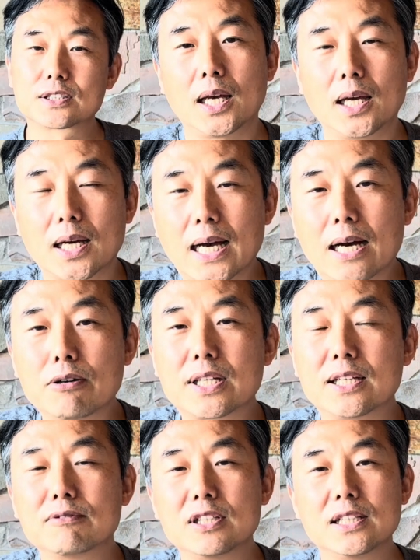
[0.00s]
And how
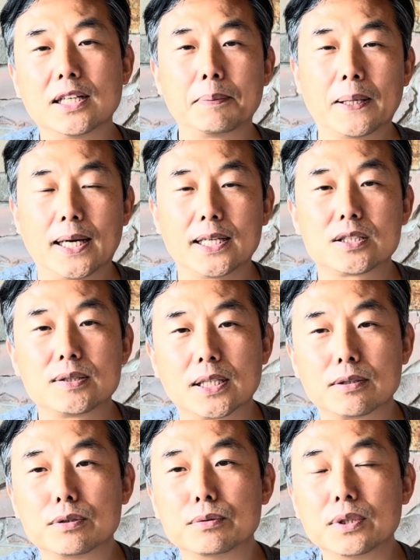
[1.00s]
can we apply it to
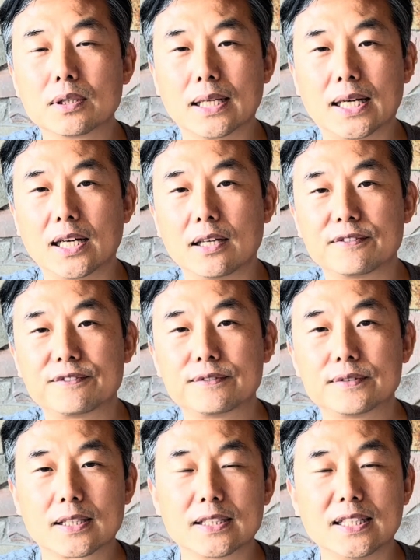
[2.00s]
our real life?
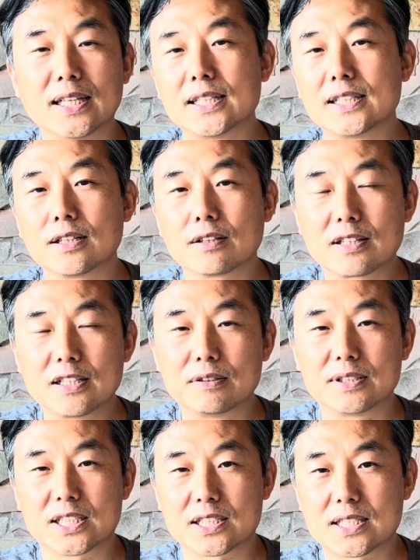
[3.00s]
The yin and yang
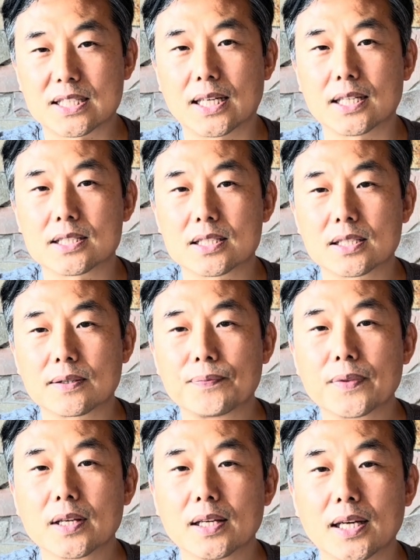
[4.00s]
theory just says,
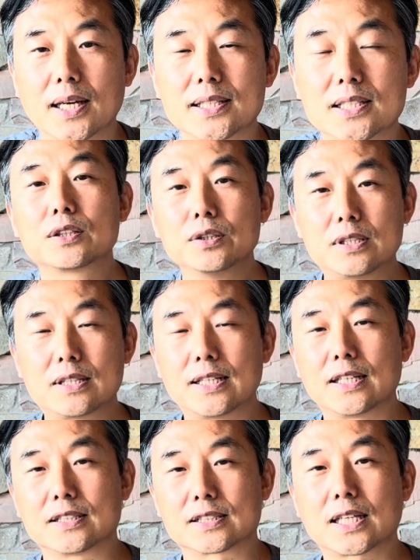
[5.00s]
and good
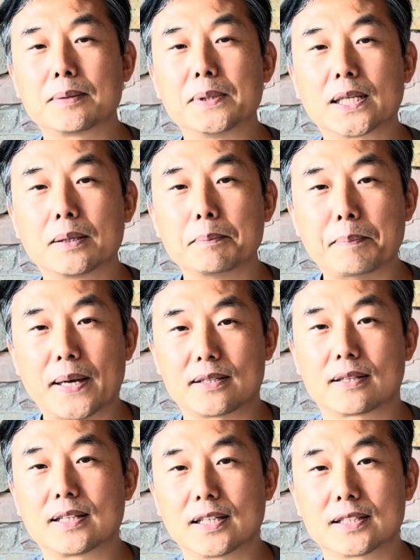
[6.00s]
things can become
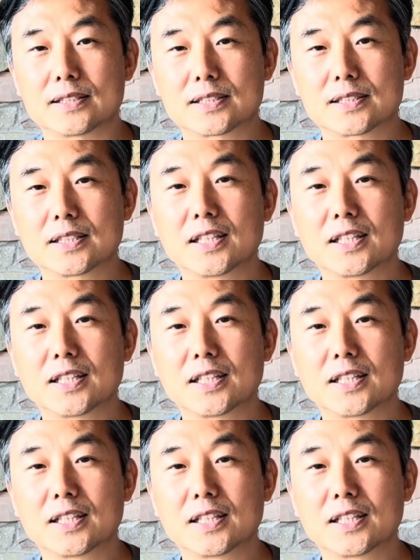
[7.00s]
bad things,